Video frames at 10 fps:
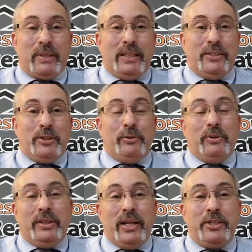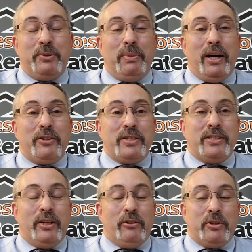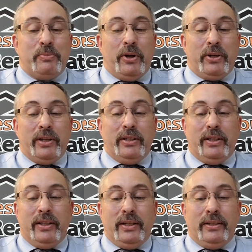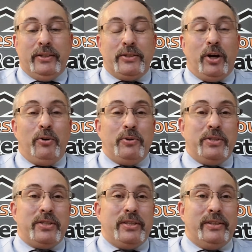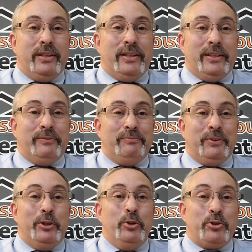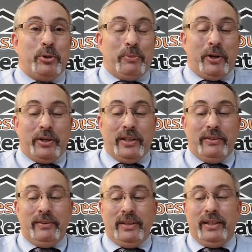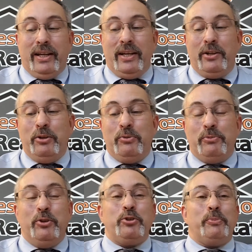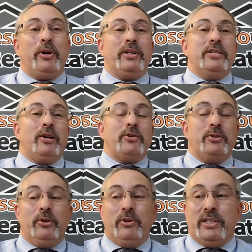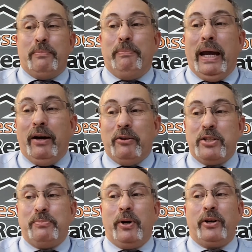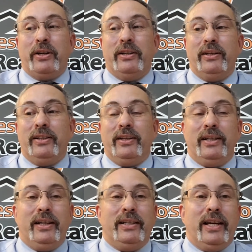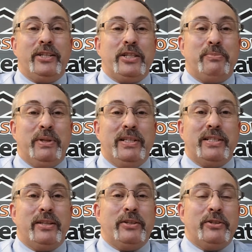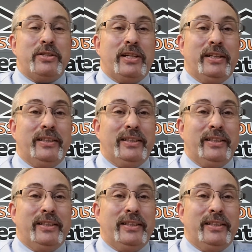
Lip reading: So that's your buyer's and seller's market. There's always the neutral market, and a neutral market is also known as a balanced market, and that just means that there's a